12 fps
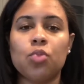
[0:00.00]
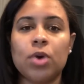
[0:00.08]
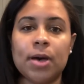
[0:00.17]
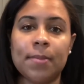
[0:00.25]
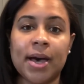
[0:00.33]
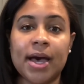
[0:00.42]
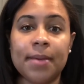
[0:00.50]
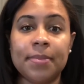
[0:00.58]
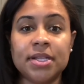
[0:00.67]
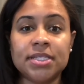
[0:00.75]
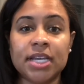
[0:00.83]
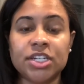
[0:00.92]
what my
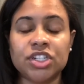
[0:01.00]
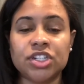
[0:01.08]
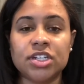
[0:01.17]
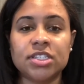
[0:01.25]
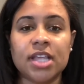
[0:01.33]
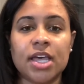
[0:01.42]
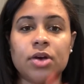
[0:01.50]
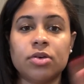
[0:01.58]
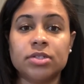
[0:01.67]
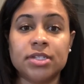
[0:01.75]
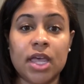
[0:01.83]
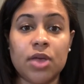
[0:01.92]
midsection looks like
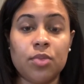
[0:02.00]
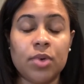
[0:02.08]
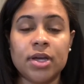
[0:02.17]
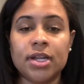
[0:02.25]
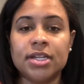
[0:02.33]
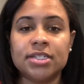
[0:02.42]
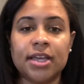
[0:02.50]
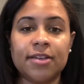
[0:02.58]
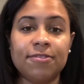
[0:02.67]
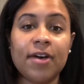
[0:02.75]
on day 1 and day